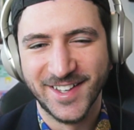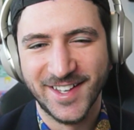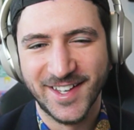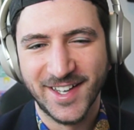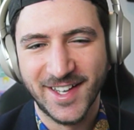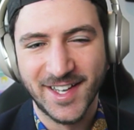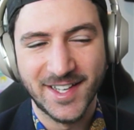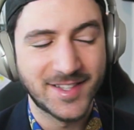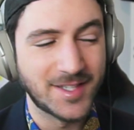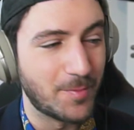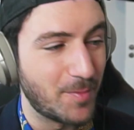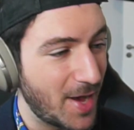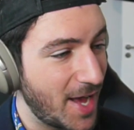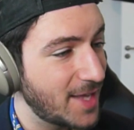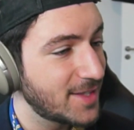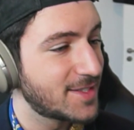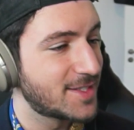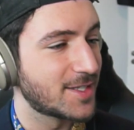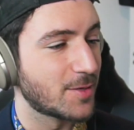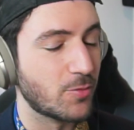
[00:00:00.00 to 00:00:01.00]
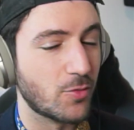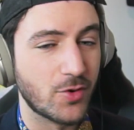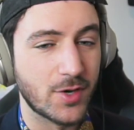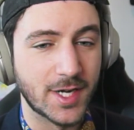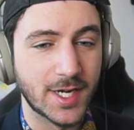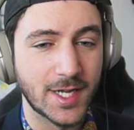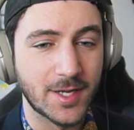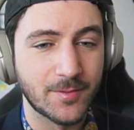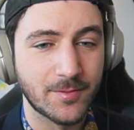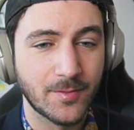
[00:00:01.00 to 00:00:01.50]
The pants I'm
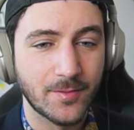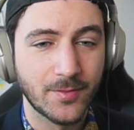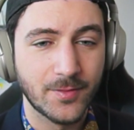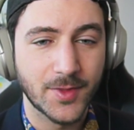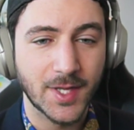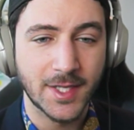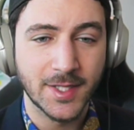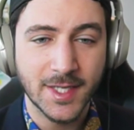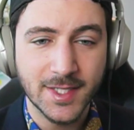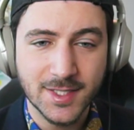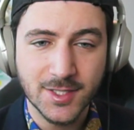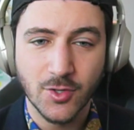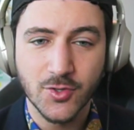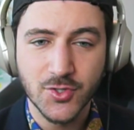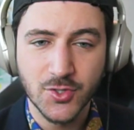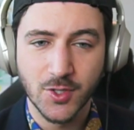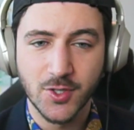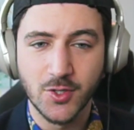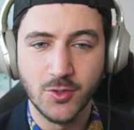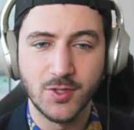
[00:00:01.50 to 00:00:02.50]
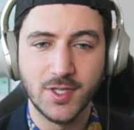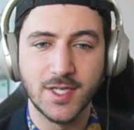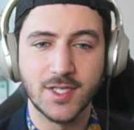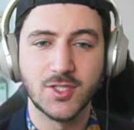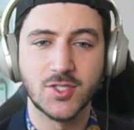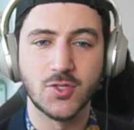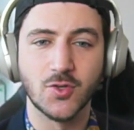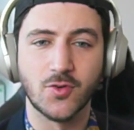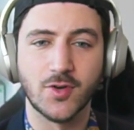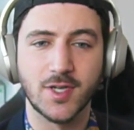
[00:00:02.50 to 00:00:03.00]
wearing, now that's also a unique
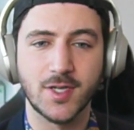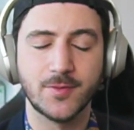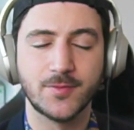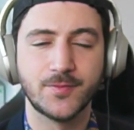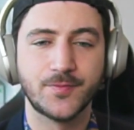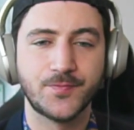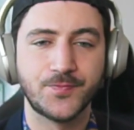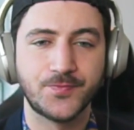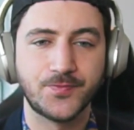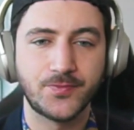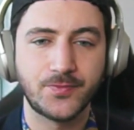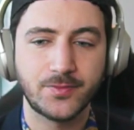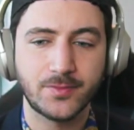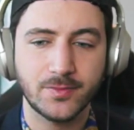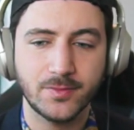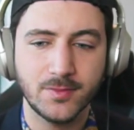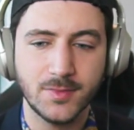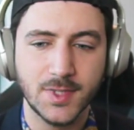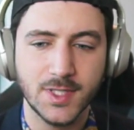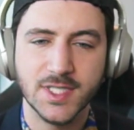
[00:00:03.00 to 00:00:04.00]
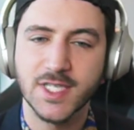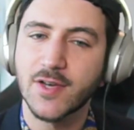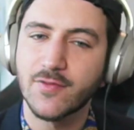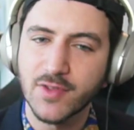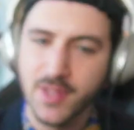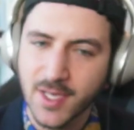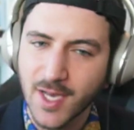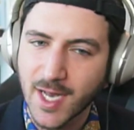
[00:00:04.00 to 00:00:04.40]
story. Everything has